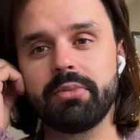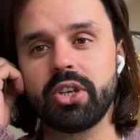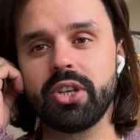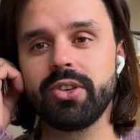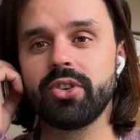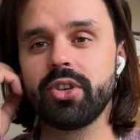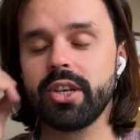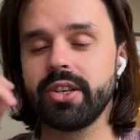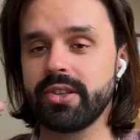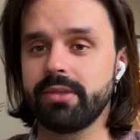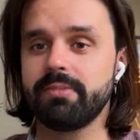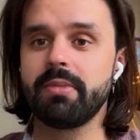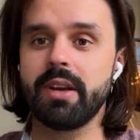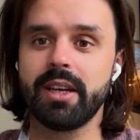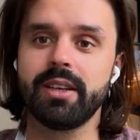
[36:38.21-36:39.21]

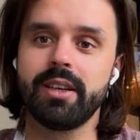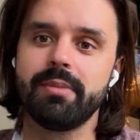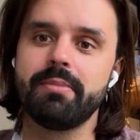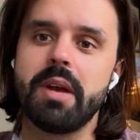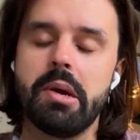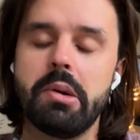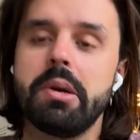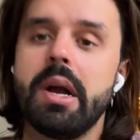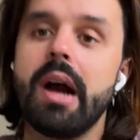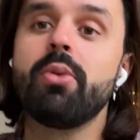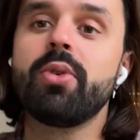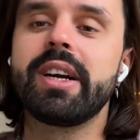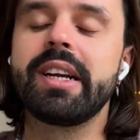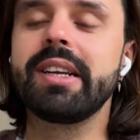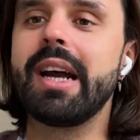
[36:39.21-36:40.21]
she's
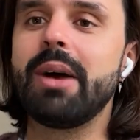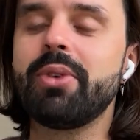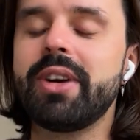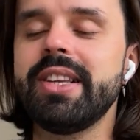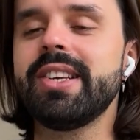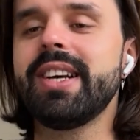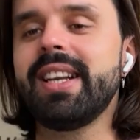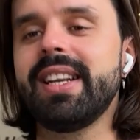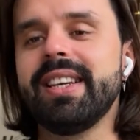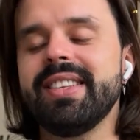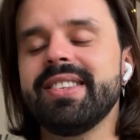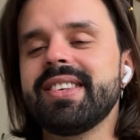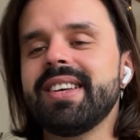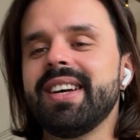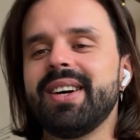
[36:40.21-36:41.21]
our
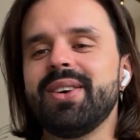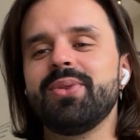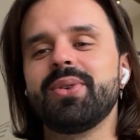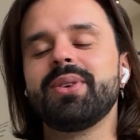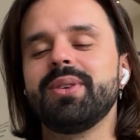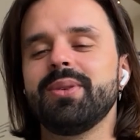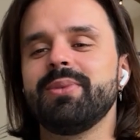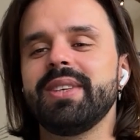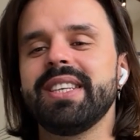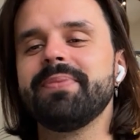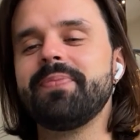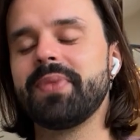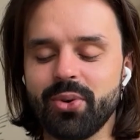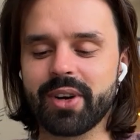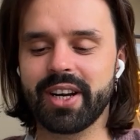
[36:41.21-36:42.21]
talent. How couldn't we
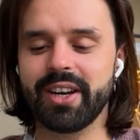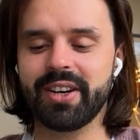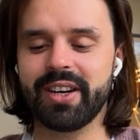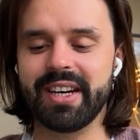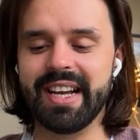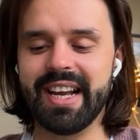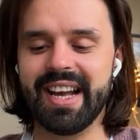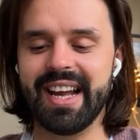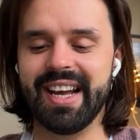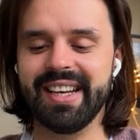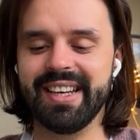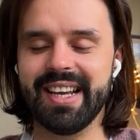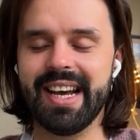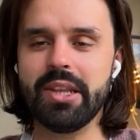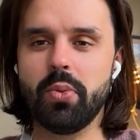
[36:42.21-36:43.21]
ignore her?
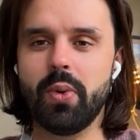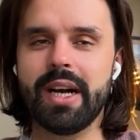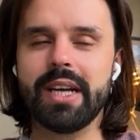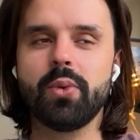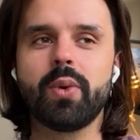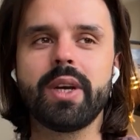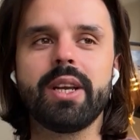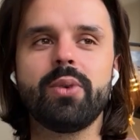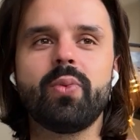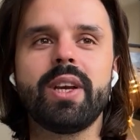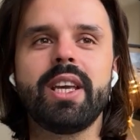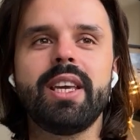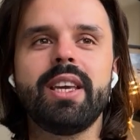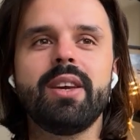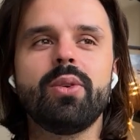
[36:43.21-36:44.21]
Another one, when
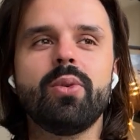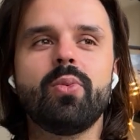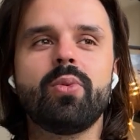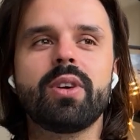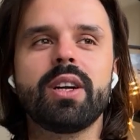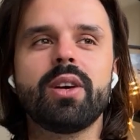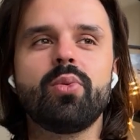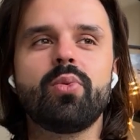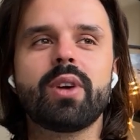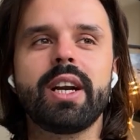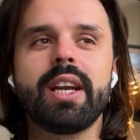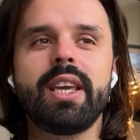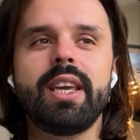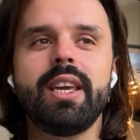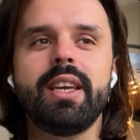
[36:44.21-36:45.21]
we were
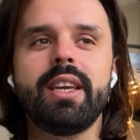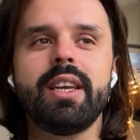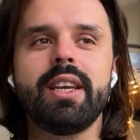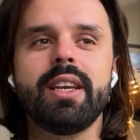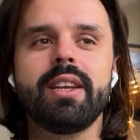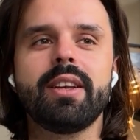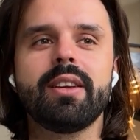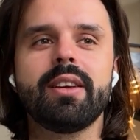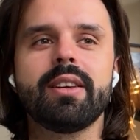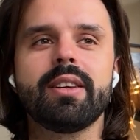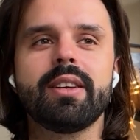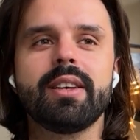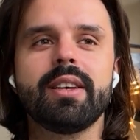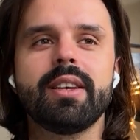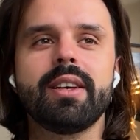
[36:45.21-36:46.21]
working
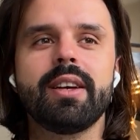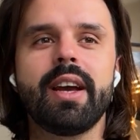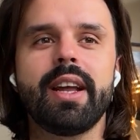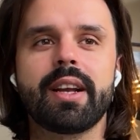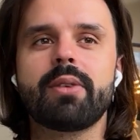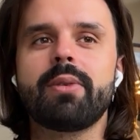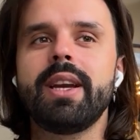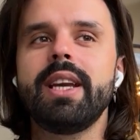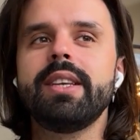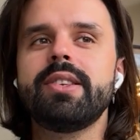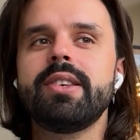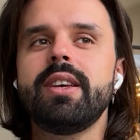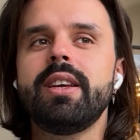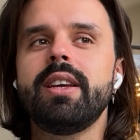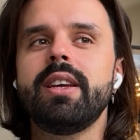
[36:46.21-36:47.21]
and
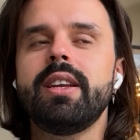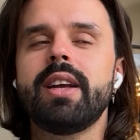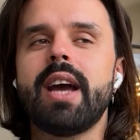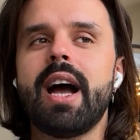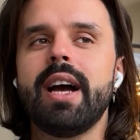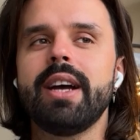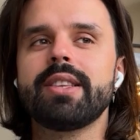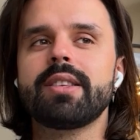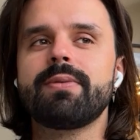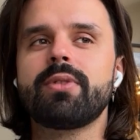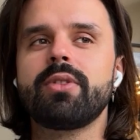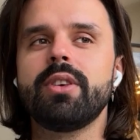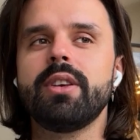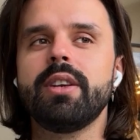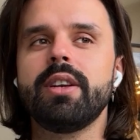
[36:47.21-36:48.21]
creating ads
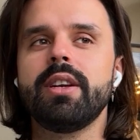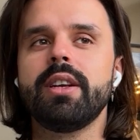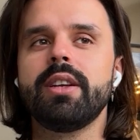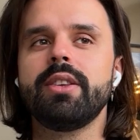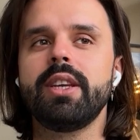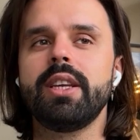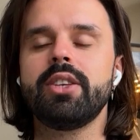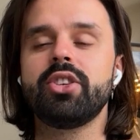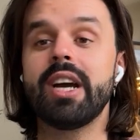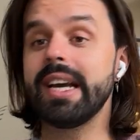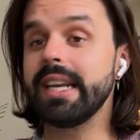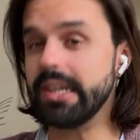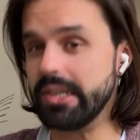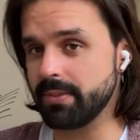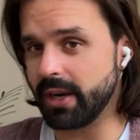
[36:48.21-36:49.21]
for the
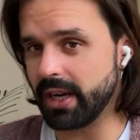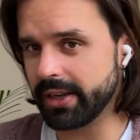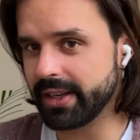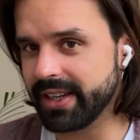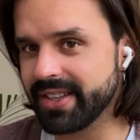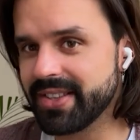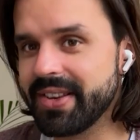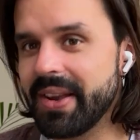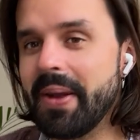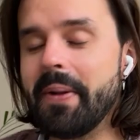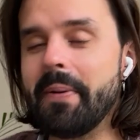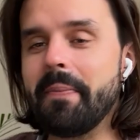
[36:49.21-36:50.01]
Chinese market,